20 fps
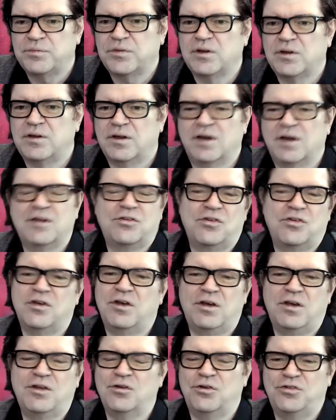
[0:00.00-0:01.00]
It's
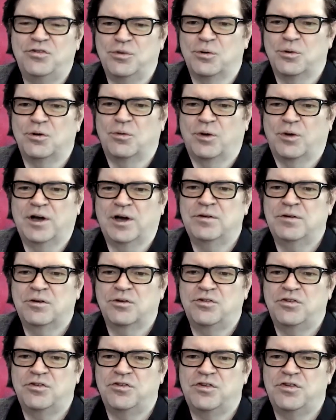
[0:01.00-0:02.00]
either 0 or 1
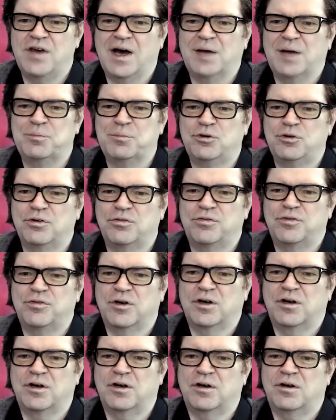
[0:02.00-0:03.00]
because it's the output of
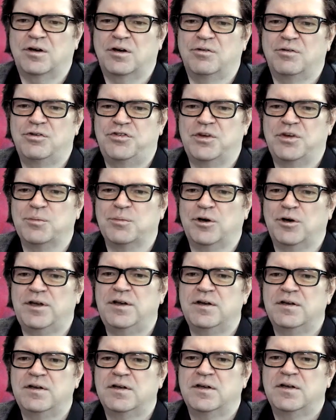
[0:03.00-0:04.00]
a
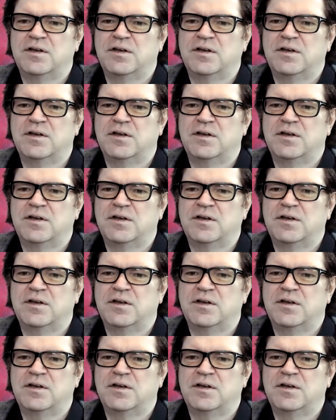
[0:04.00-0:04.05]
sigmoid.